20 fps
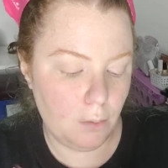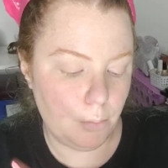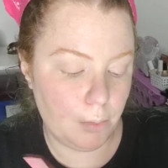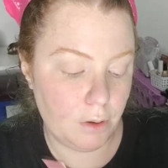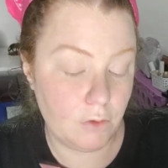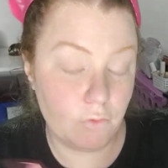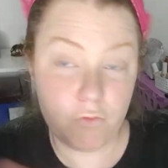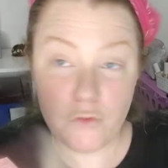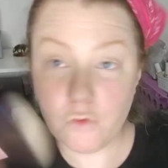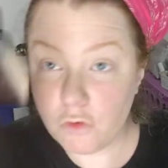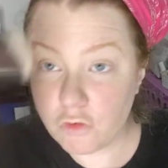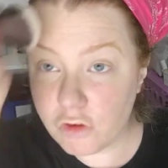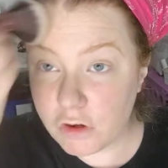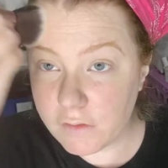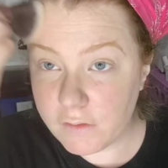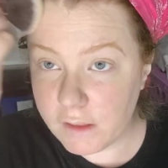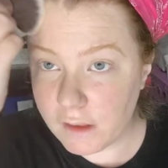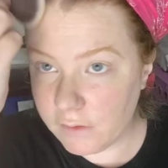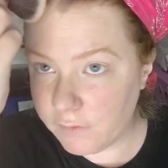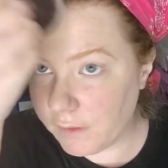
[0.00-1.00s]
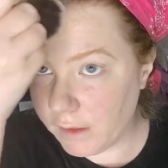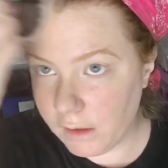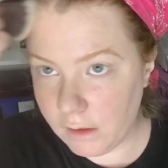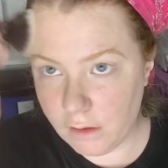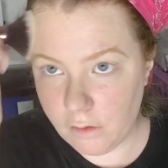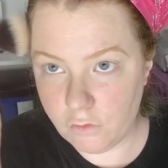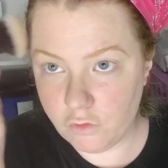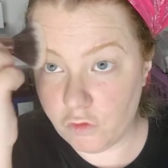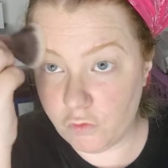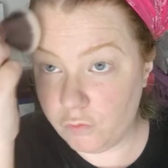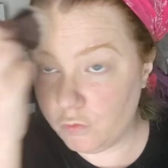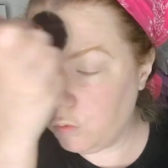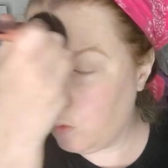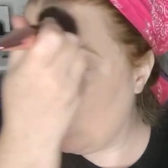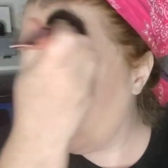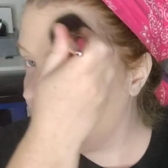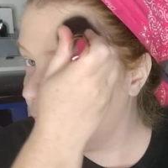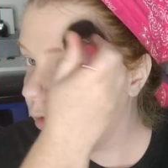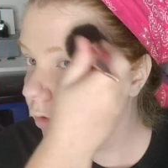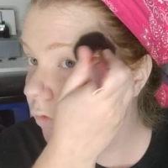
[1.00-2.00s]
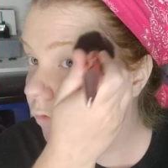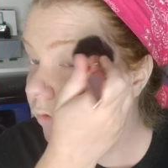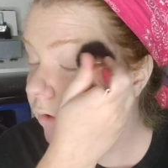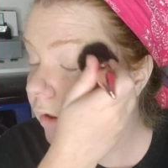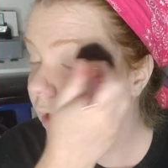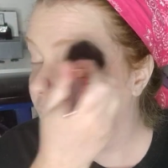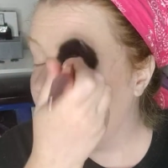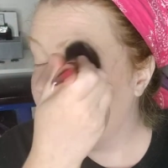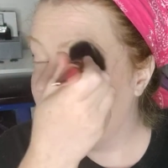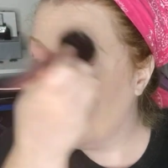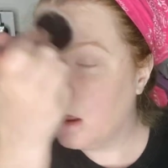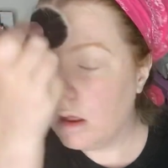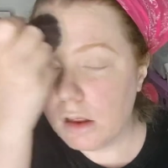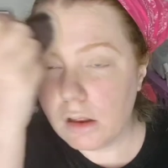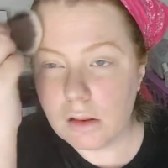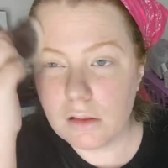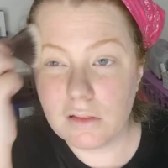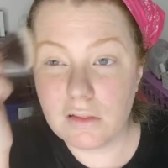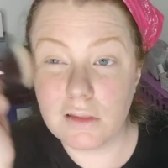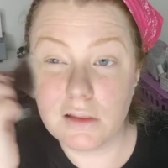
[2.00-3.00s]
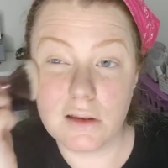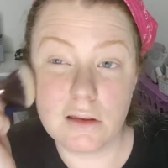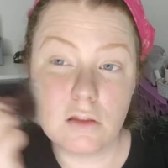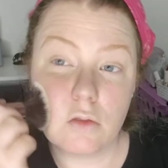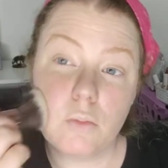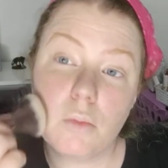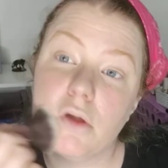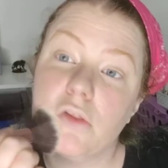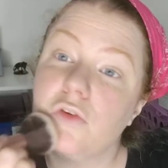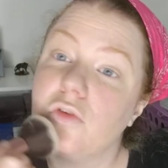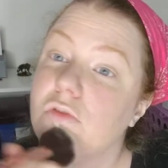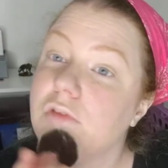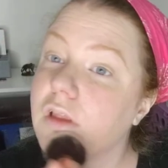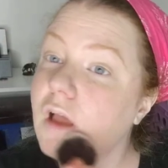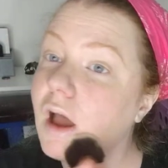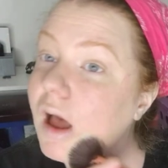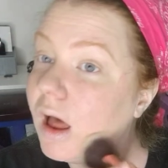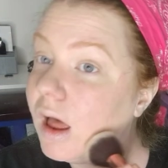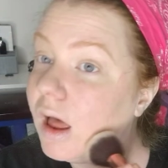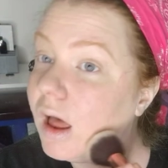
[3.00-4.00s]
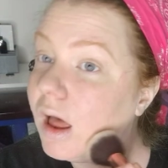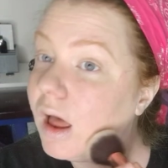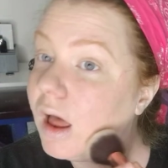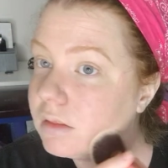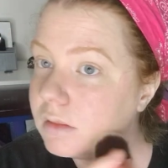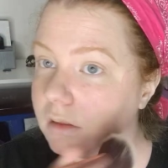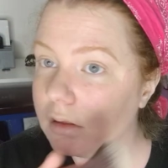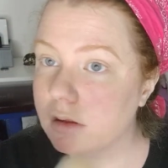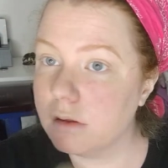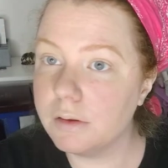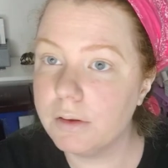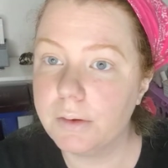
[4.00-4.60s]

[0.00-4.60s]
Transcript: But unfortunately, at the age of 12, Linda's mother dies,